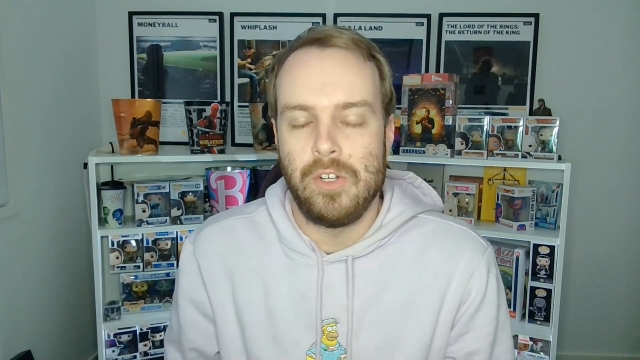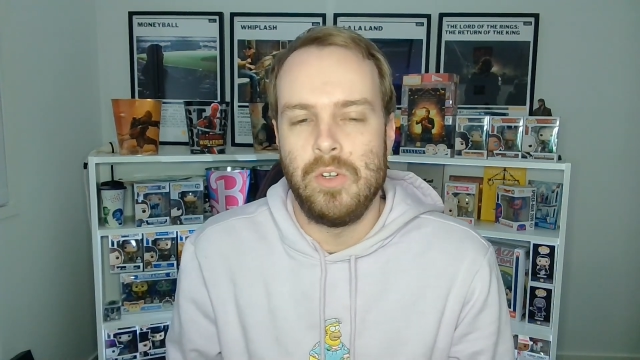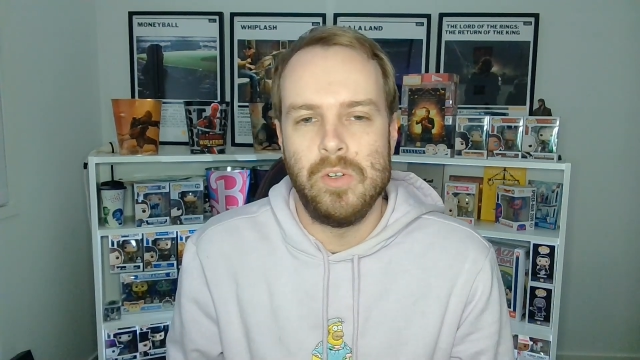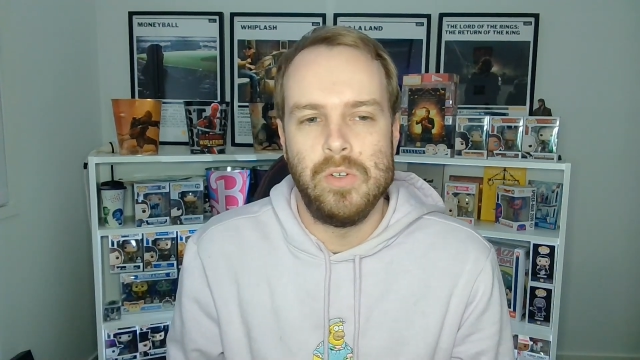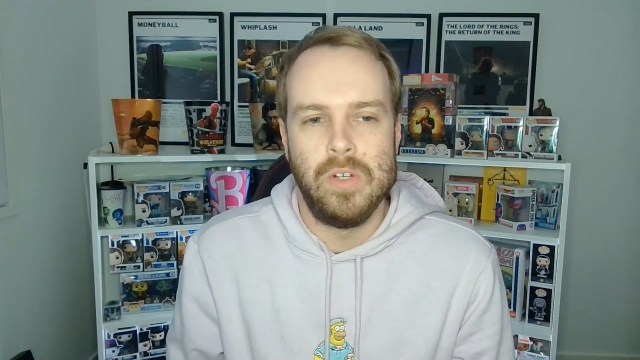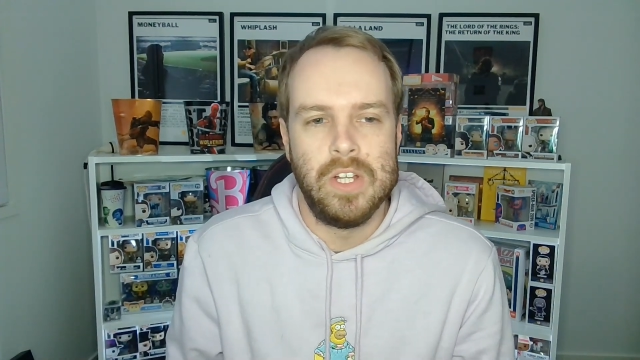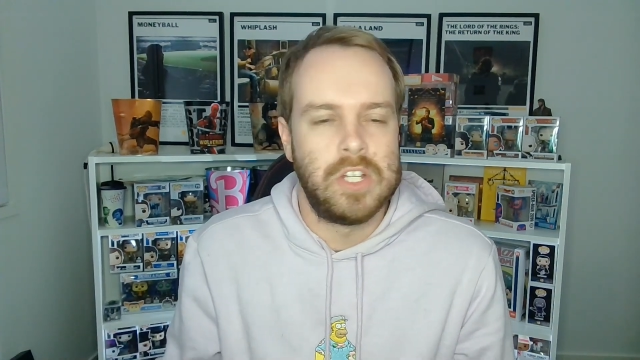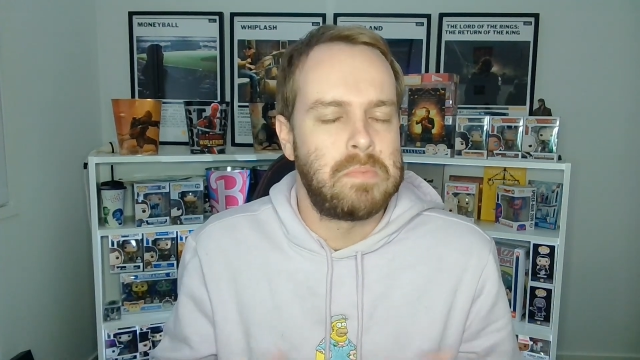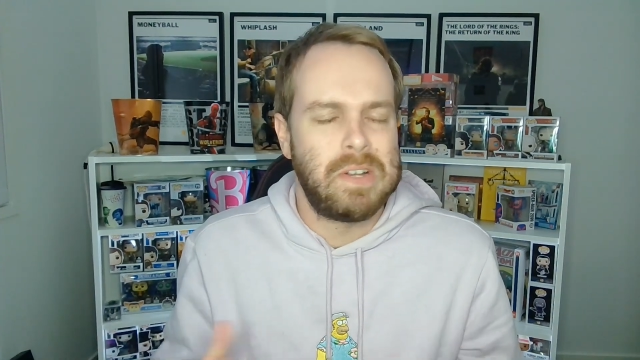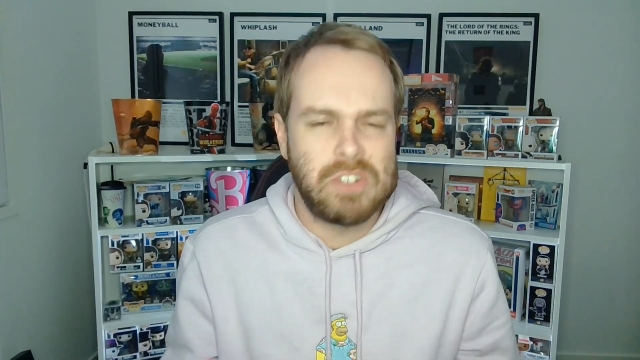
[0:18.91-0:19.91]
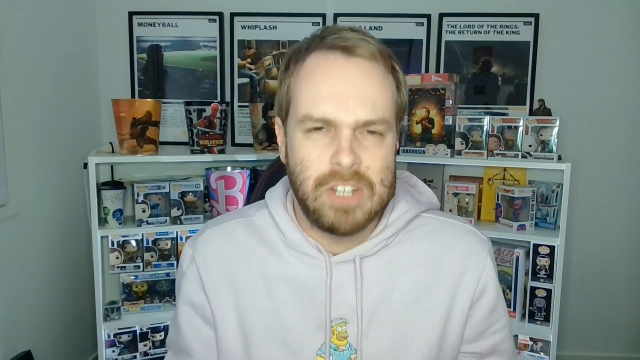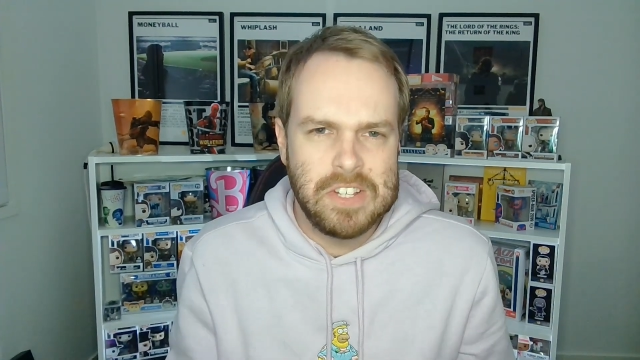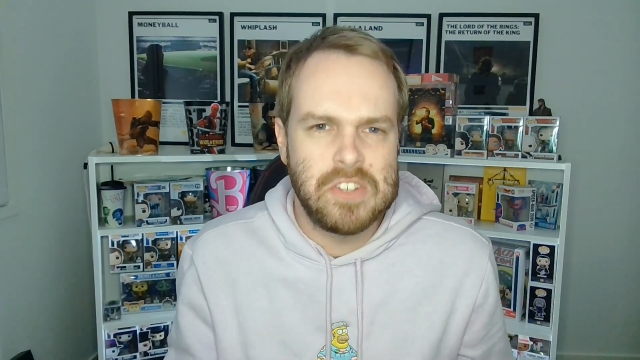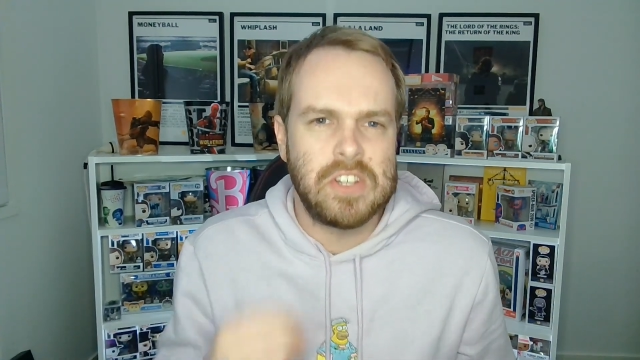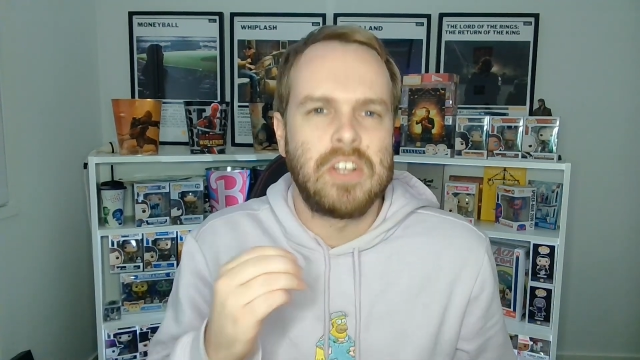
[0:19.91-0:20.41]
who
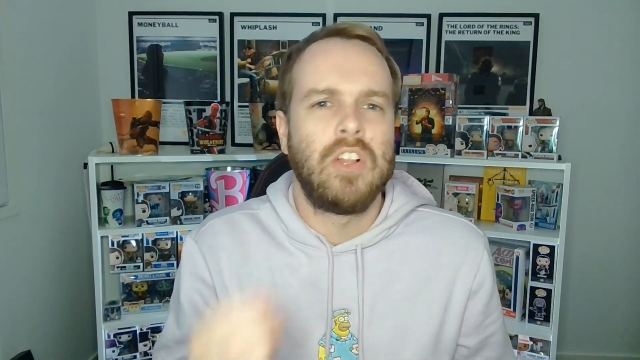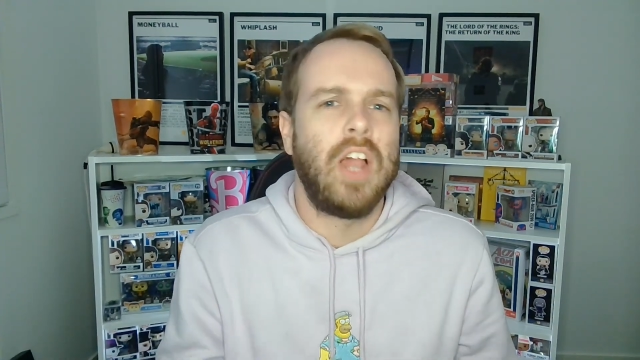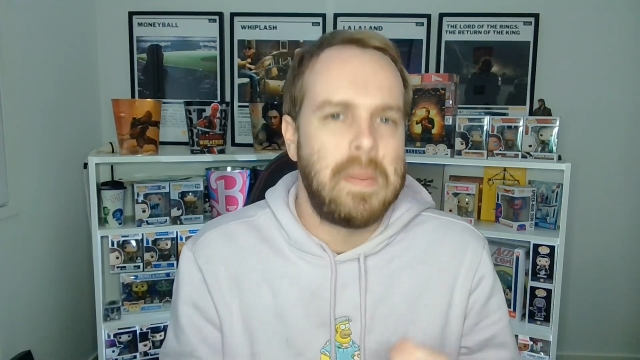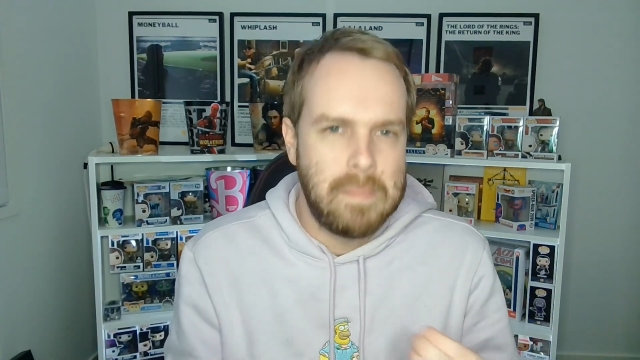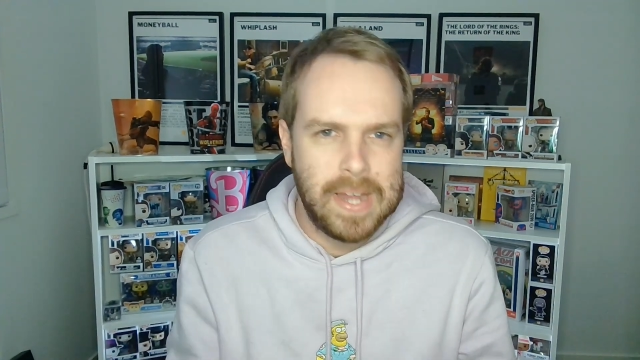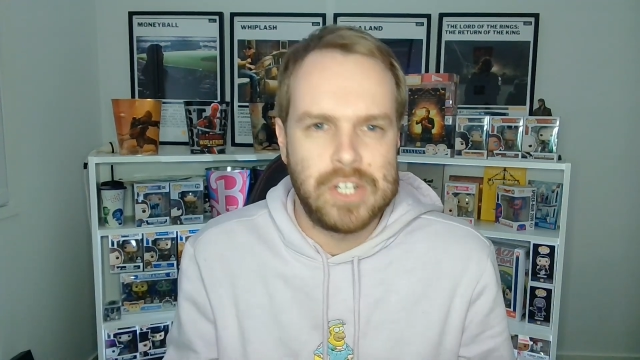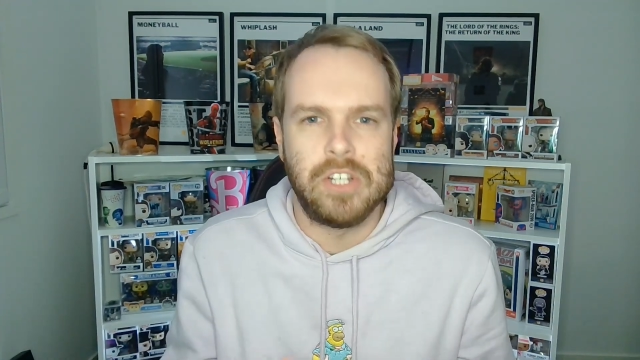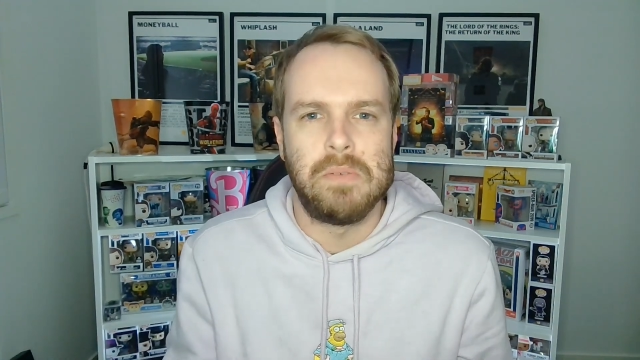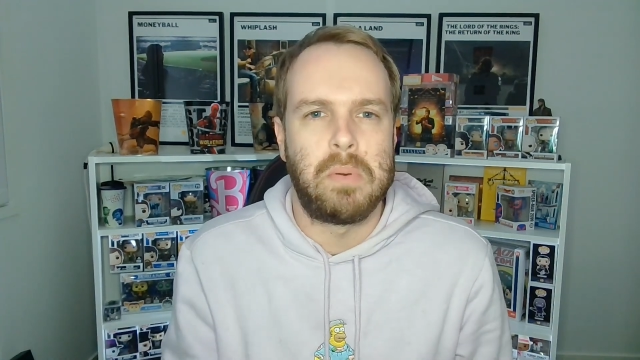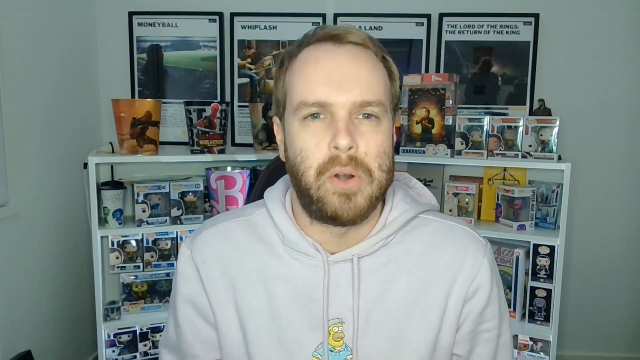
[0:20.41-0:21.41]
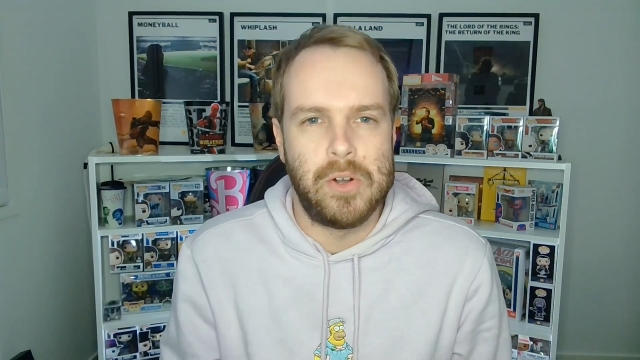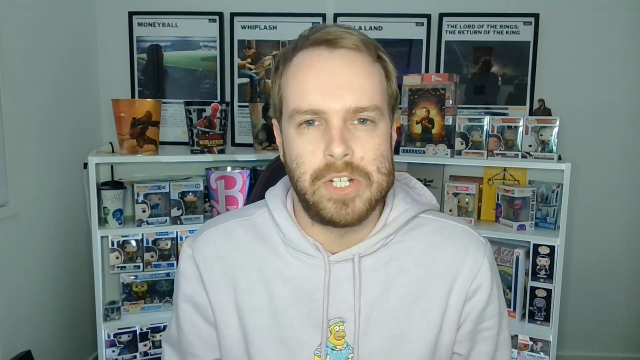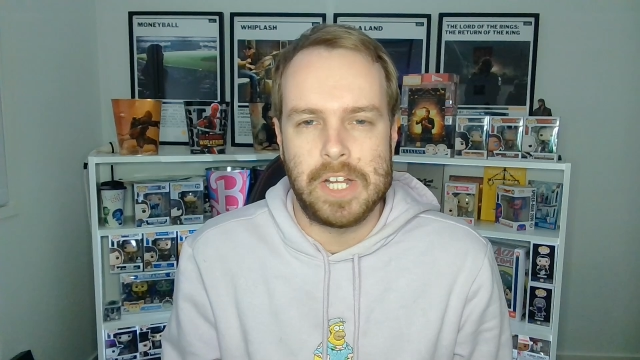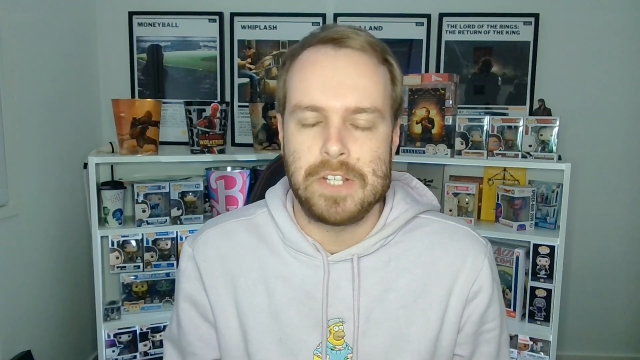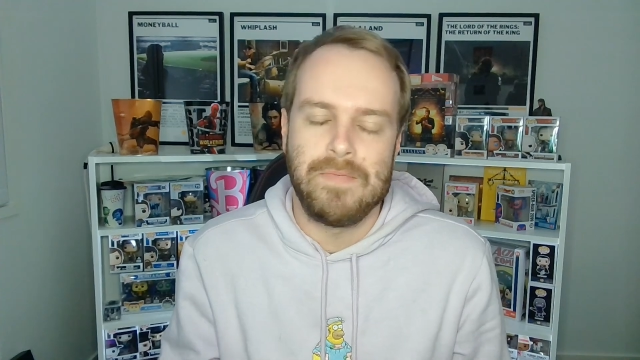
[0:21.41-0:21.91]
specializes in claymation projects,